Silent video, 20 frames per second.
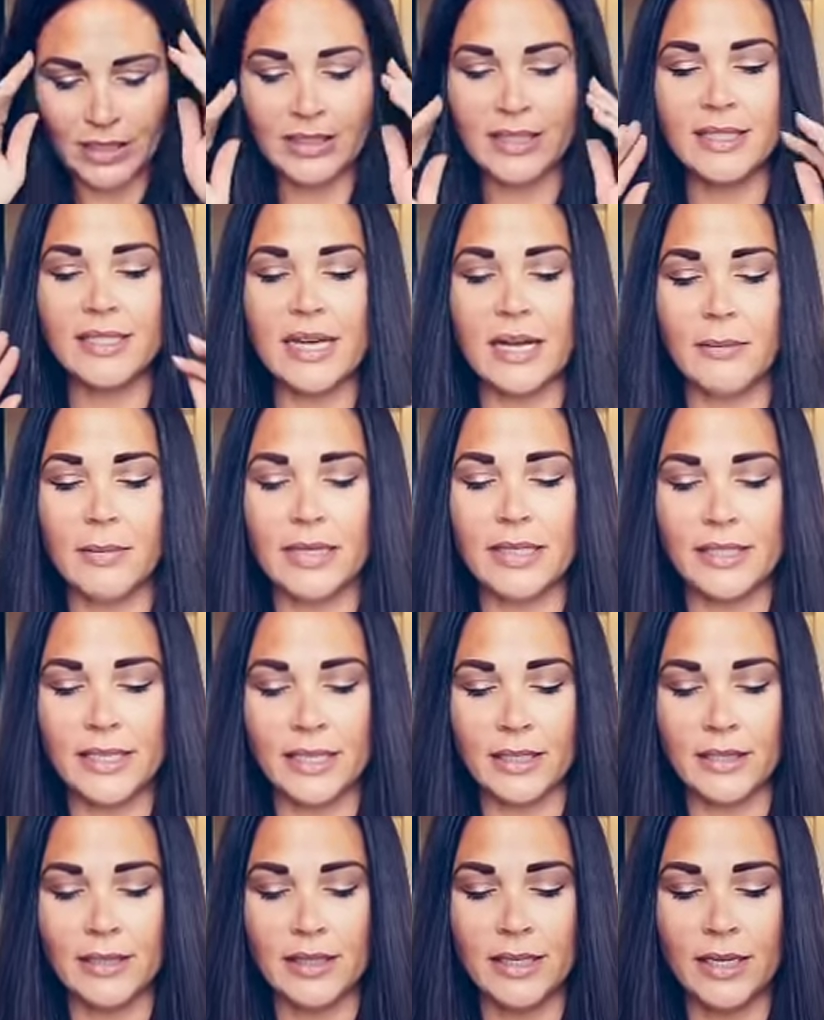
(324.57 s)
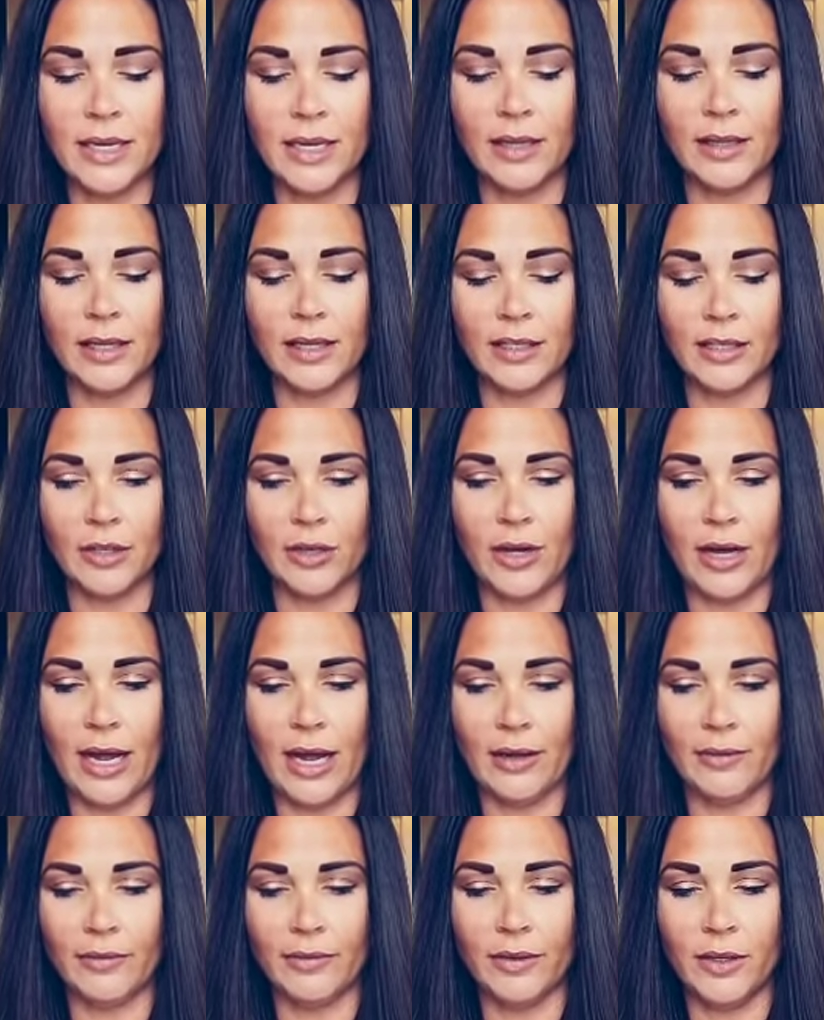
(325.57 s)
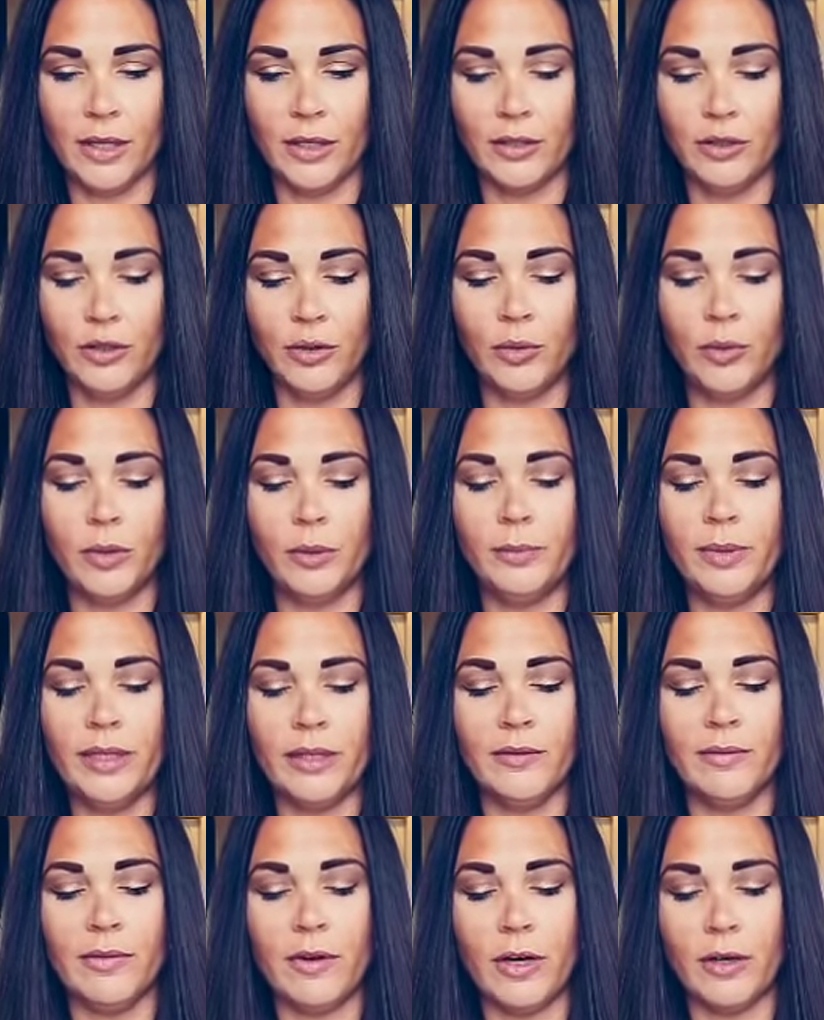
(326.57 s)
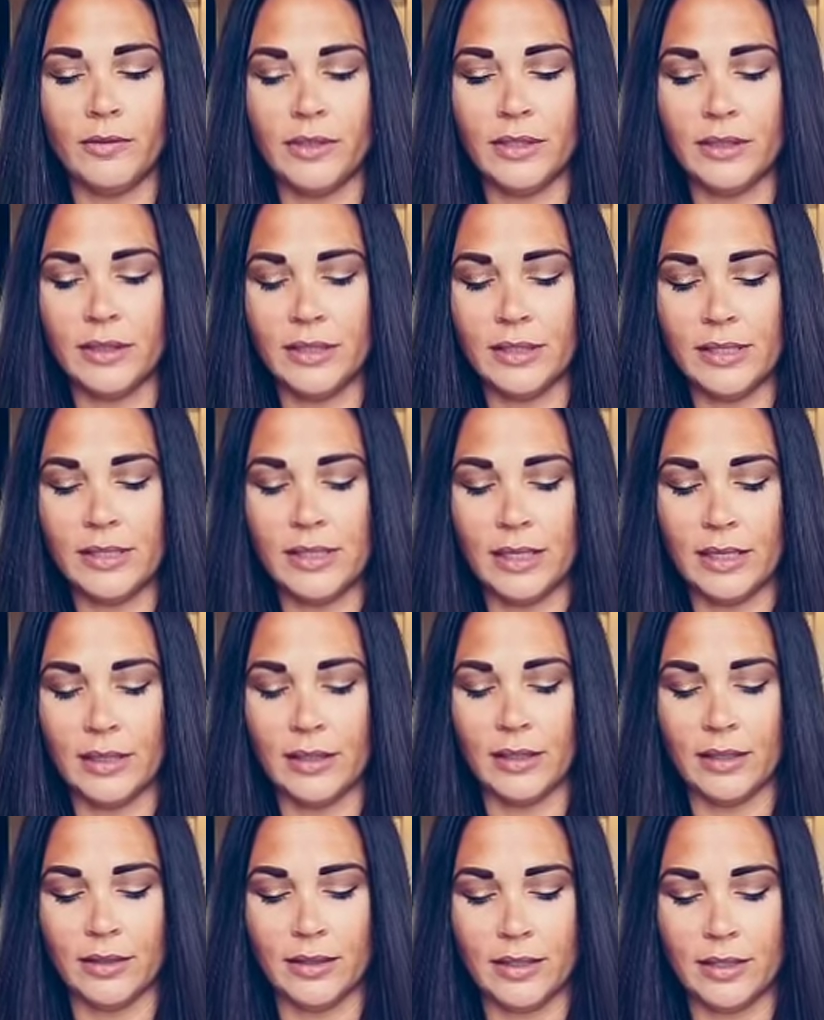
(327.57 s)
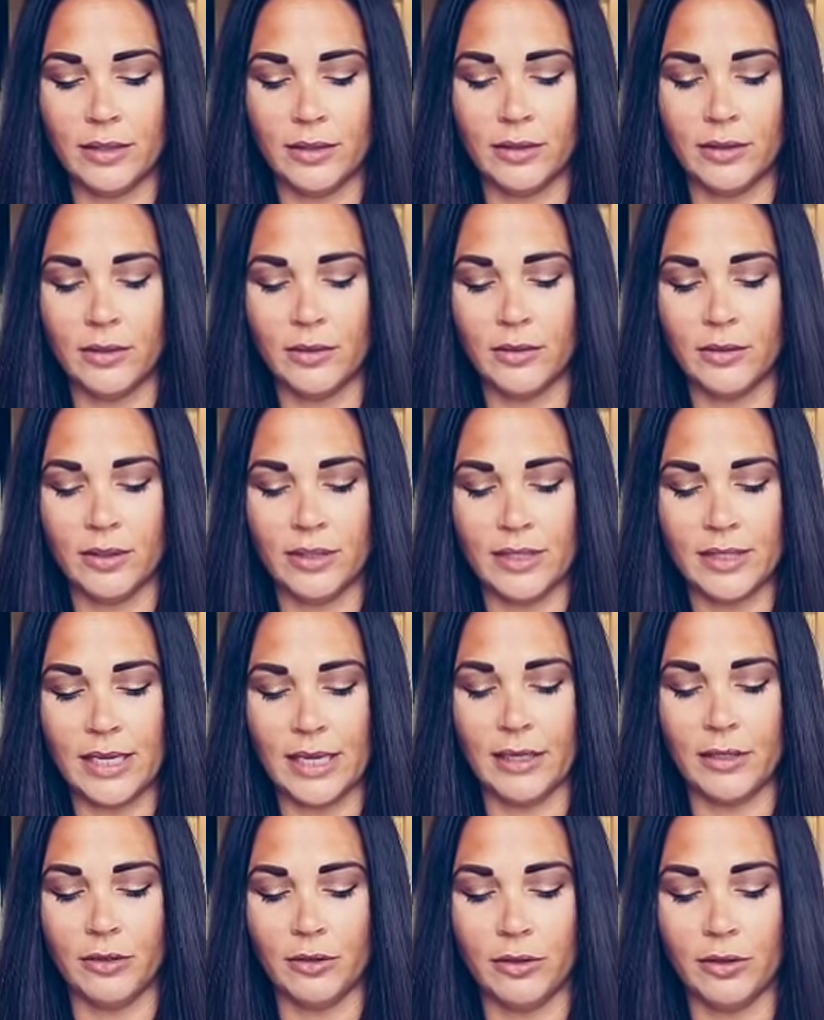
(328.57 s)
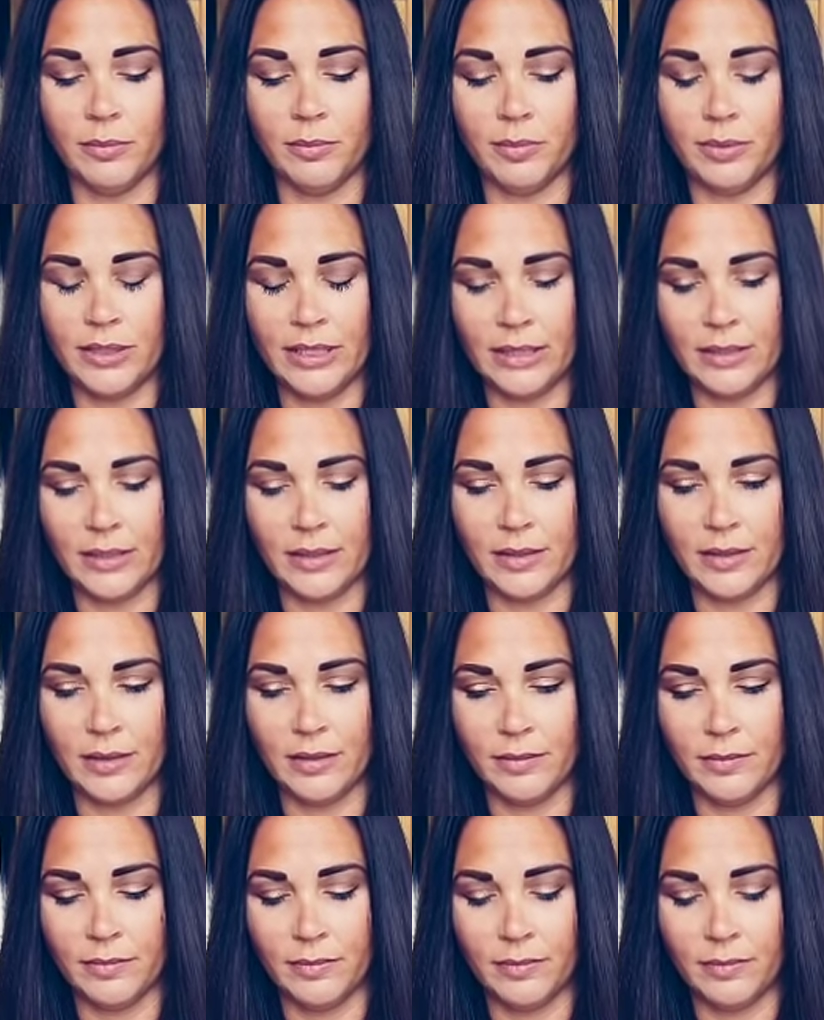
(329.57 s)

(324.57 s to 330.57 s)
Does that make sense? Like you'll have, you will be involved in this then until the cycle completes.